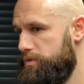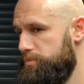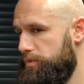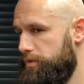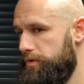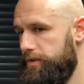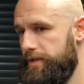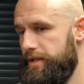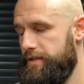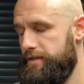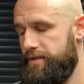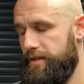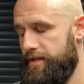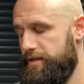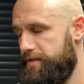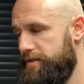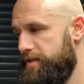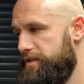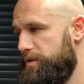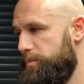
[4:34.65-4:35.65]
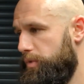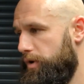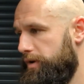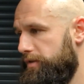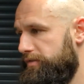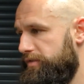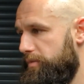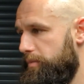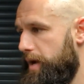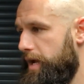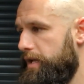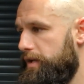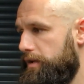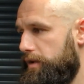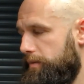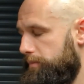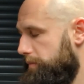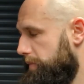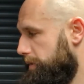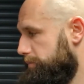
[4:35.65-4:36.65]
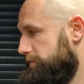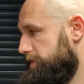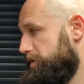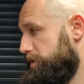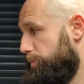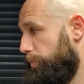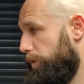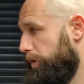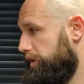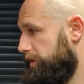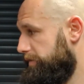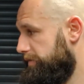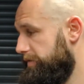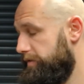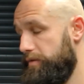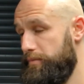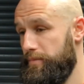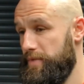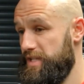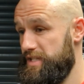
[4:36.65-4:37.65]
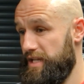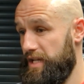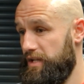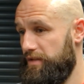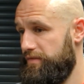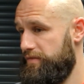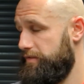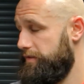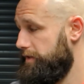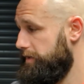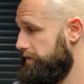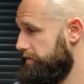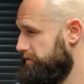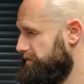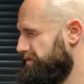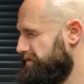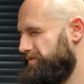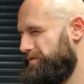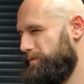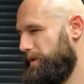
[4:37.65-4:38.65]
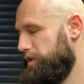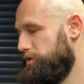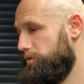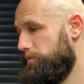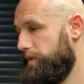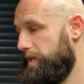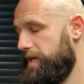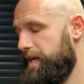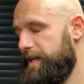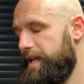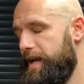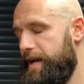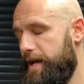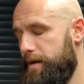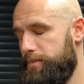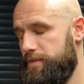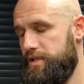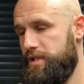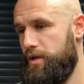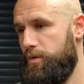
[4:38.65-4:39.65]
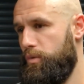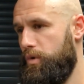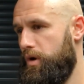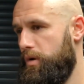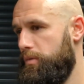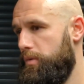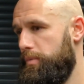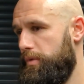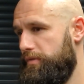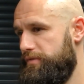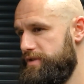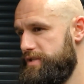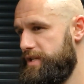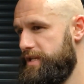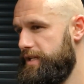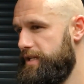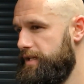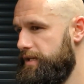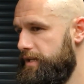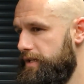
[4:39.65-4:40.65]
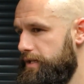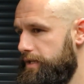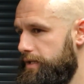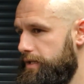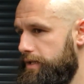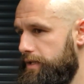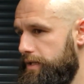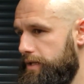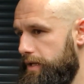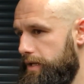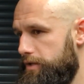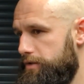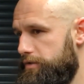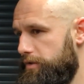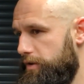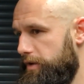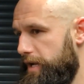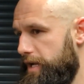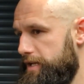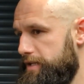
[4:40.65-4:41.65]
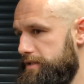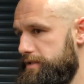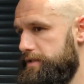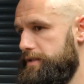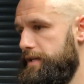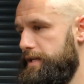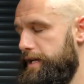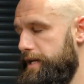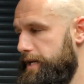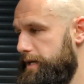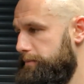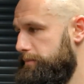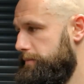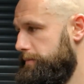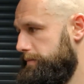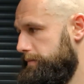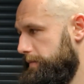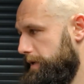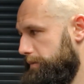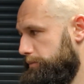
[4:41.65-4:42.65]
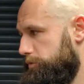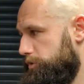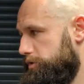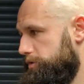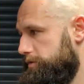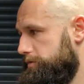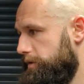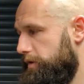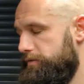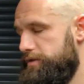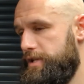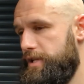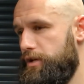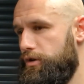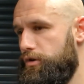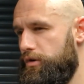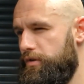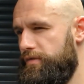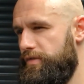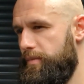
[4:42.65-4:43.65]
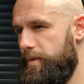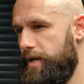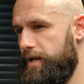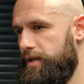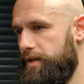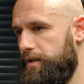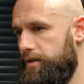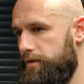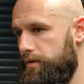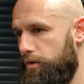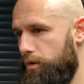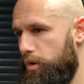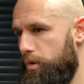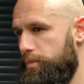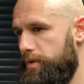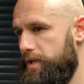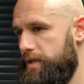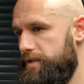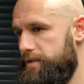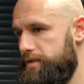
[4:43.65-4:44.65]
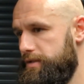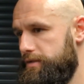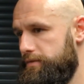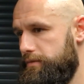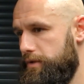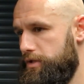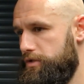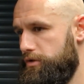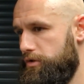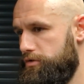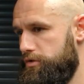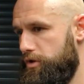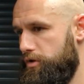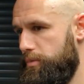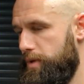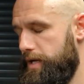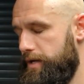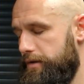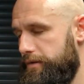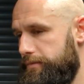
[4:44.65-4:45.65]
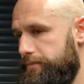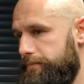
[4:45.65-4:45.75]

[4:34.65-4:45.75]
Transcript: But it's disappointing for Michael. I'm disappointed for him myself. When something like that happens in a warm-up, obviously it's not nice. I'm just obviously gutted for Michael. I hope he's not too bad.